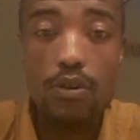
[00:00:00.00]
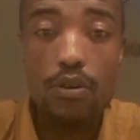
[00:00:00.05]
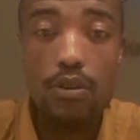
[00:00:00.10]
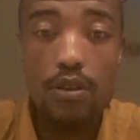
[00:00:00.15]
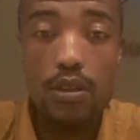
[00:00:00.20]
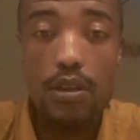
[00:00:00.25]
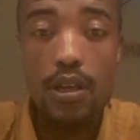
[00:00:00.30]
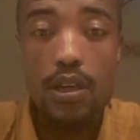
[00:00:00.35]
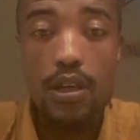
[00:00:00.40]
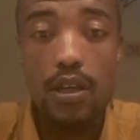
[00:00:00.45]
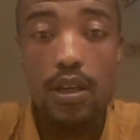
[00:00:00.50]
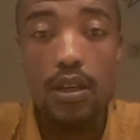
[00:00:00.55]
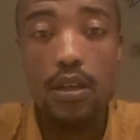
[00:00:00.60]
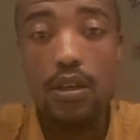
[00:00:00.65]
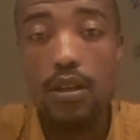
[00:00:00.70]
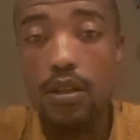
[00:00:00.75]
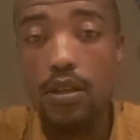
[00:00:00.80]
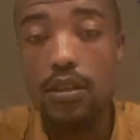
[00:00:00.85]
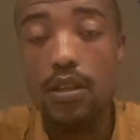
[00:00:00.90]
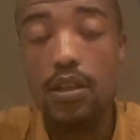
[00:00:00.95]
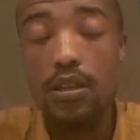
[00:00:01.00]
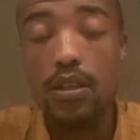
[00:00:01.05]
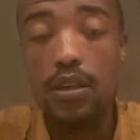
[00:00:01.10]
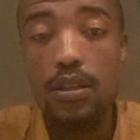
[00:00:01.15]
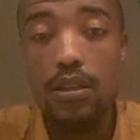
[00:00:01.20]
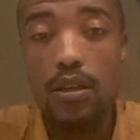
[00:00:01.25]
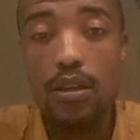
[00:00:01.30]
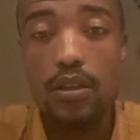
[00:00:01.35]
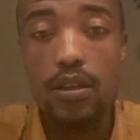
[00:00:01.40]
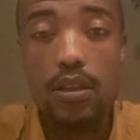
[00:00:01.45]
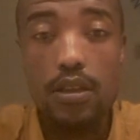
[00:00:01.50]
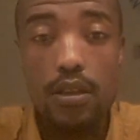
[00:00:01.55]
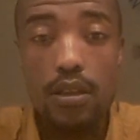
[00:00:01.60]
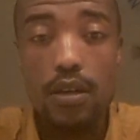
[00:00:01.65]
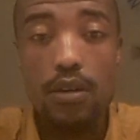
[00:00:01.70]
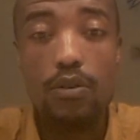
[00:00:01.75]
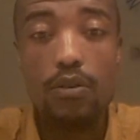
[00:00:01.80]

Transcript: all the